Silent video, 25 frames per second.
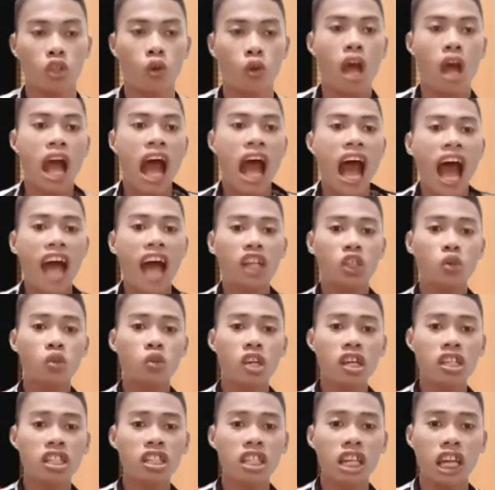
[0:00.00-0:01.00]
So as you
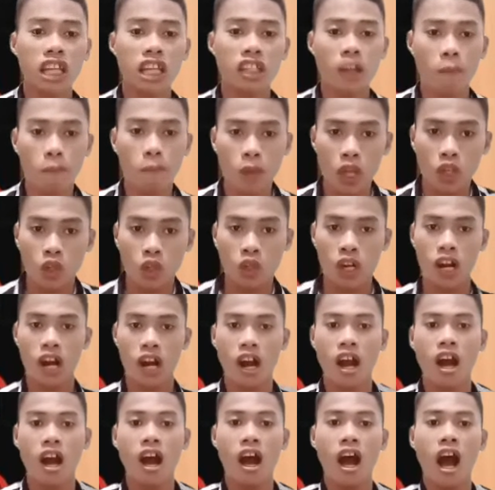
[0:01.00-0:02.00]
can see in the picture,
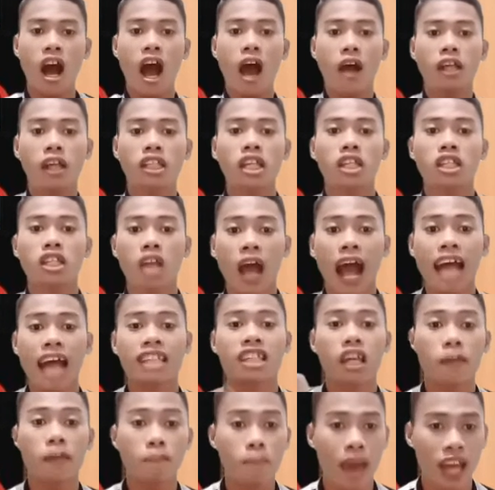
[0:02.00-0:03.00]

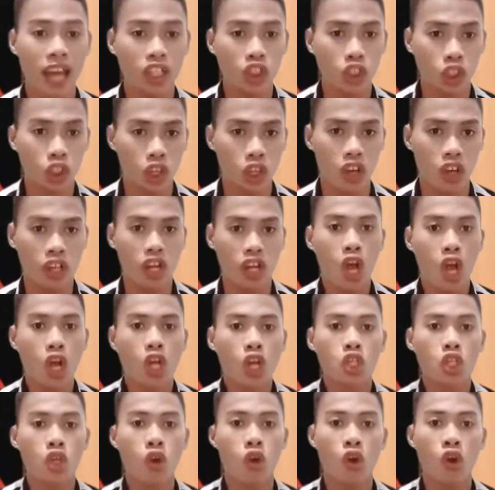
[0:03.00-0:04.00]
as I mentioned,
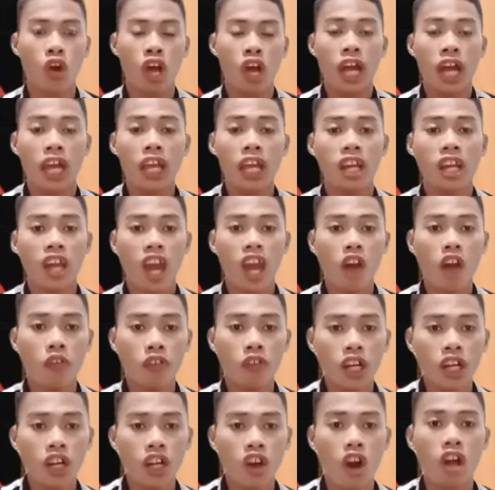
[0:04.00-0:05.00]
so in
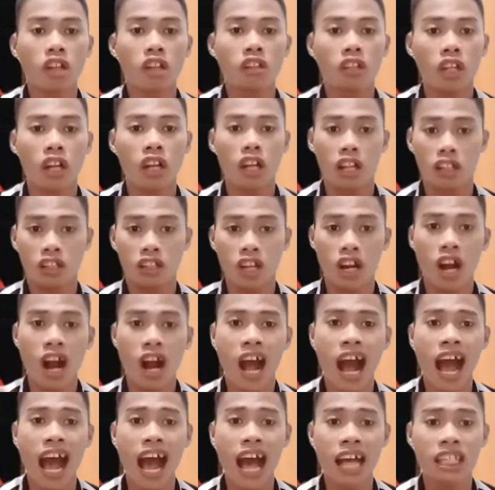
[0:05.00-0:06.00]
every continent there
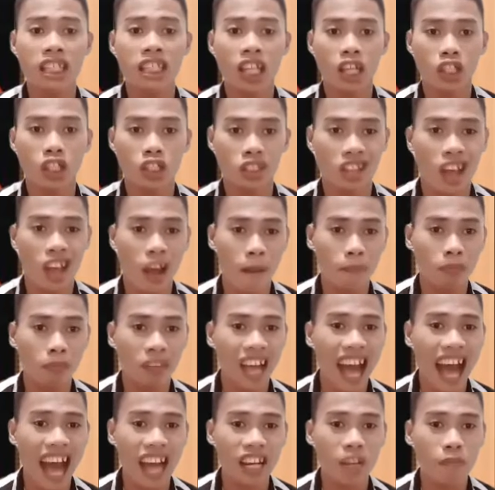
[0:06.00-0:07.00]
has a same
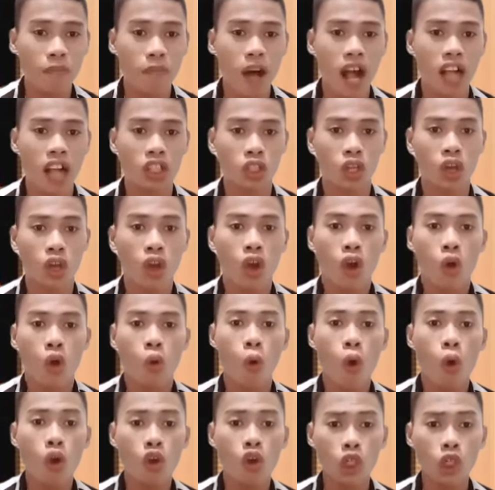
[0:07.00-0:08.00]
animals
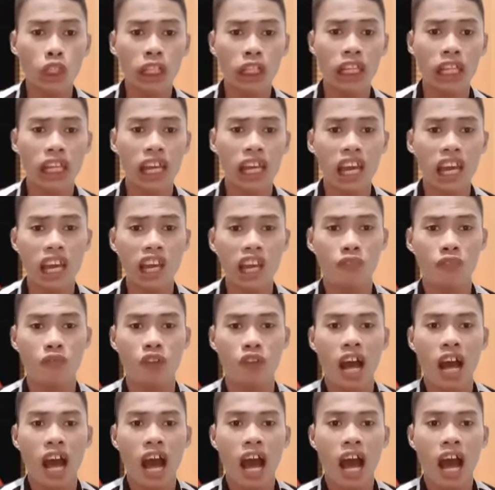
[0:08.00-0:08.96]
who could live,